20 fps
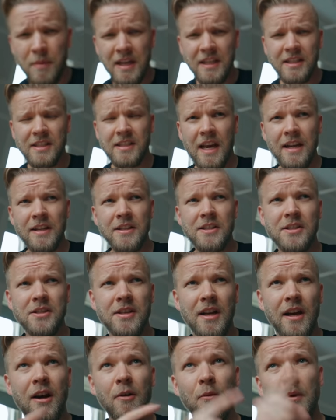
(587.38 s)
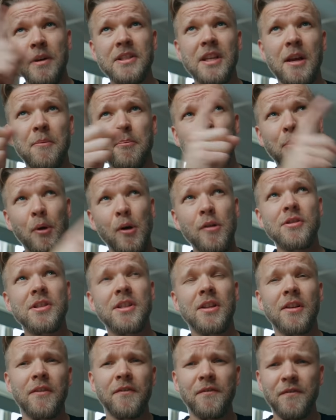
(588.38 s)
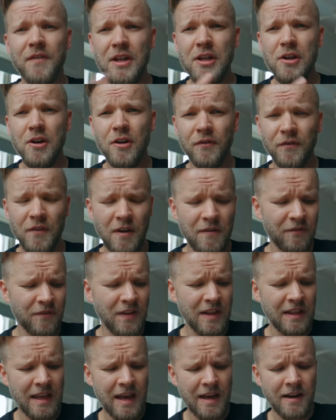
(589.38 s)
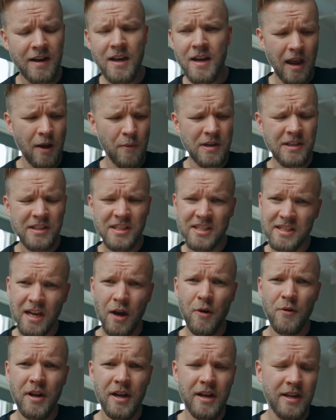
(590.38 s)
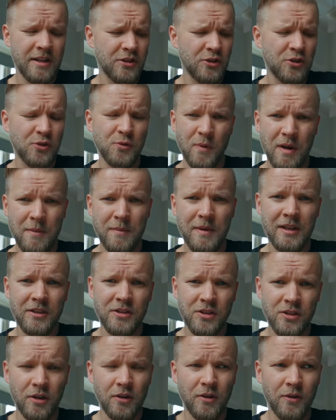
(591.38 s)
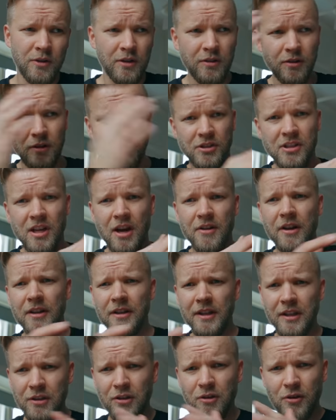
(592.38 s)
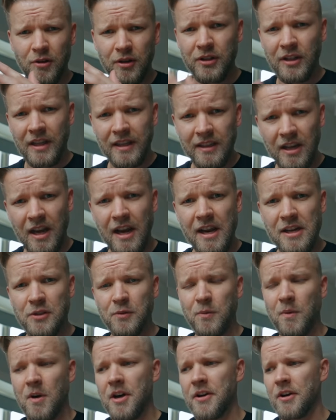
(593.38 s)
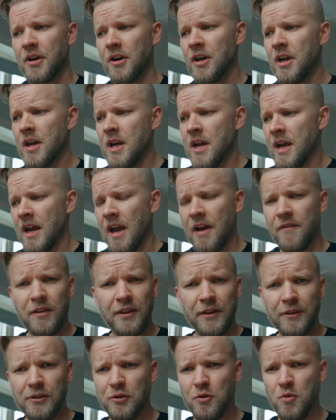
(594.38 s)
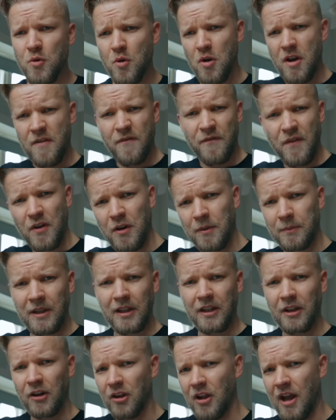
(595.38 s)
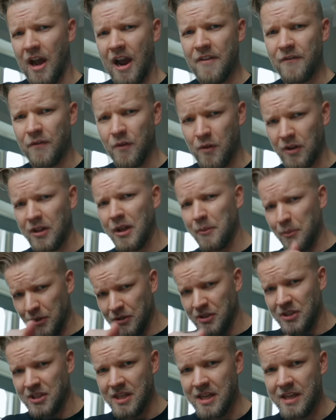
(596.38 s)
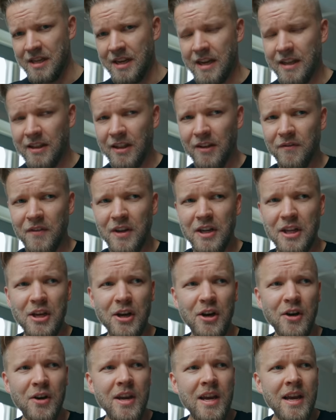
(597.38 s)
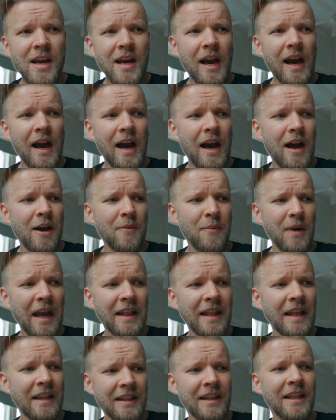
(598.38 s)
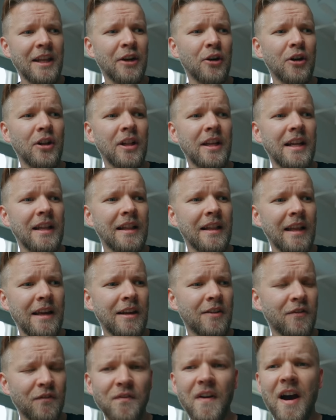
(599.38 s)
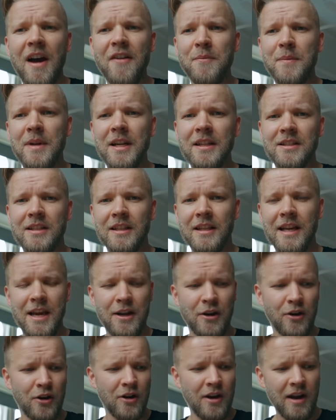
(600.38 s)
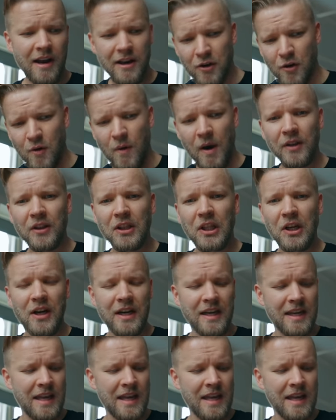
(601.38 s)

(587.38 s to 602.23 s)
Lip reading: make sense once I post the video from Finland. I went sauna and swimming, so you go sauna and then you go into like the ice water. Everything is cool. I filmed a little iPhone clip. You'll see it in the video. And then literally like 5 minutes later, I go out there